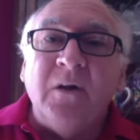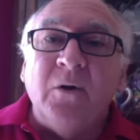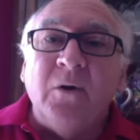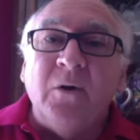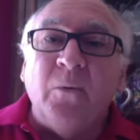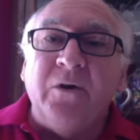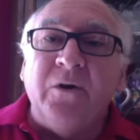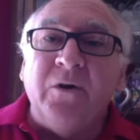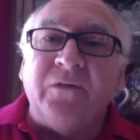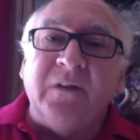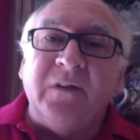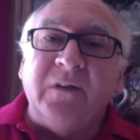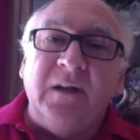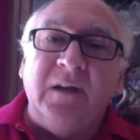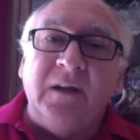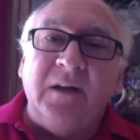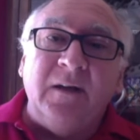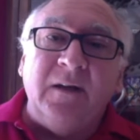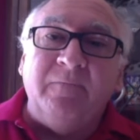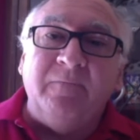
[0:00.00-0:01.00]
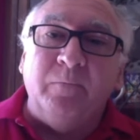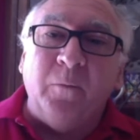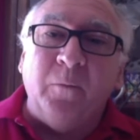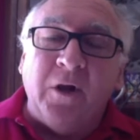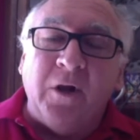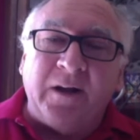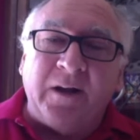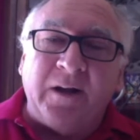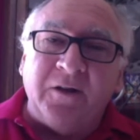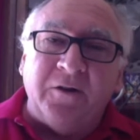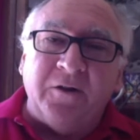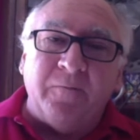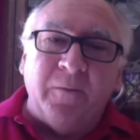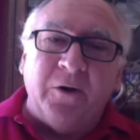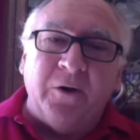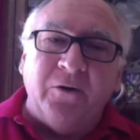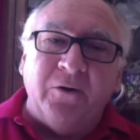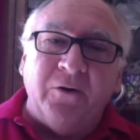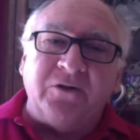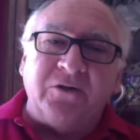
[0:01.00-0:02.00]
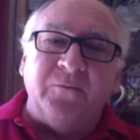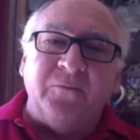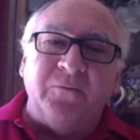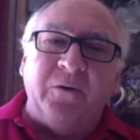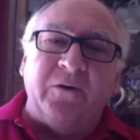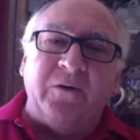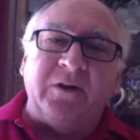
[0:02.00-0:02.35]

with the molecular motion we were